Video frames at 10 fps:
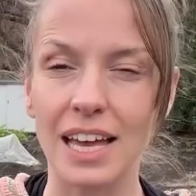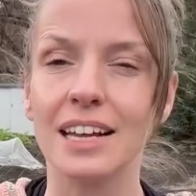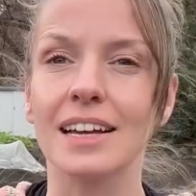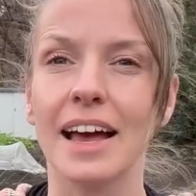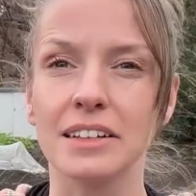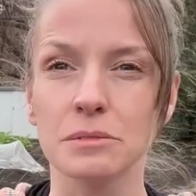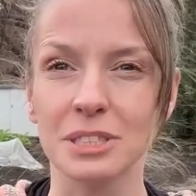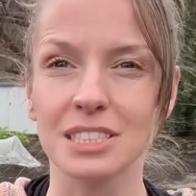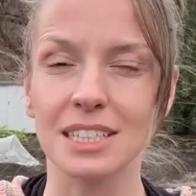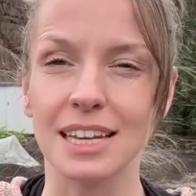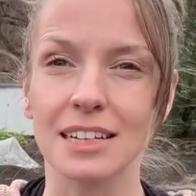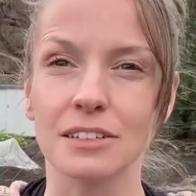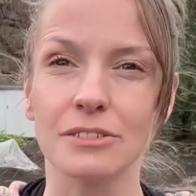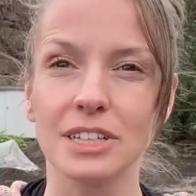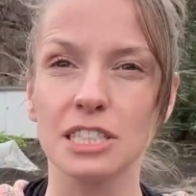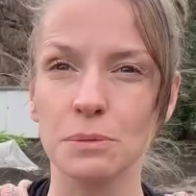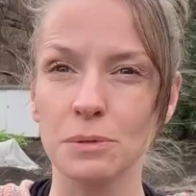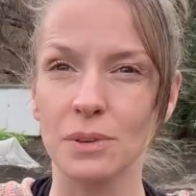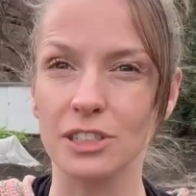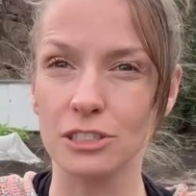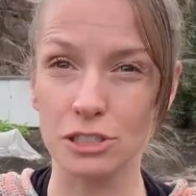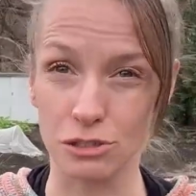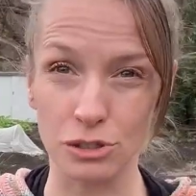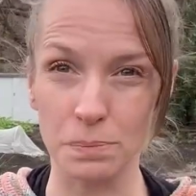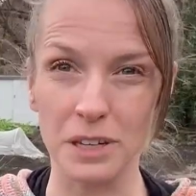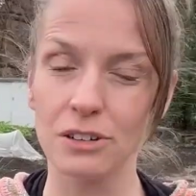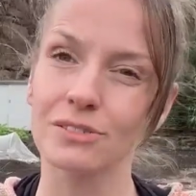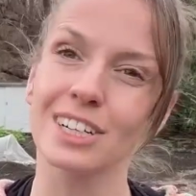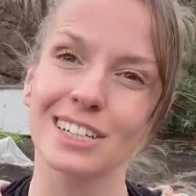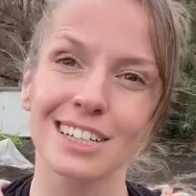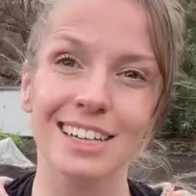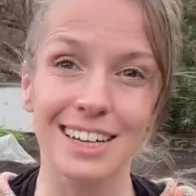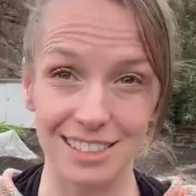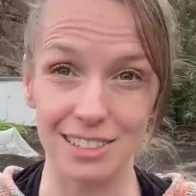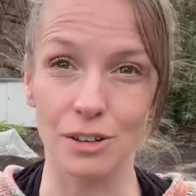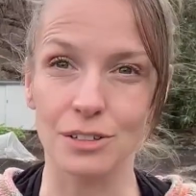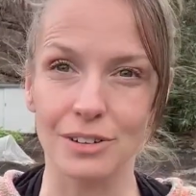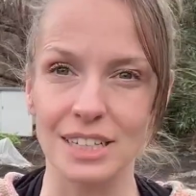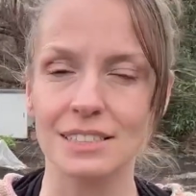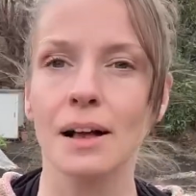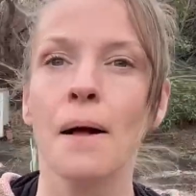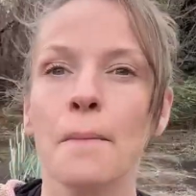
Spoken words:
airy element in an arrangement, when they're just drooping over, it's not great.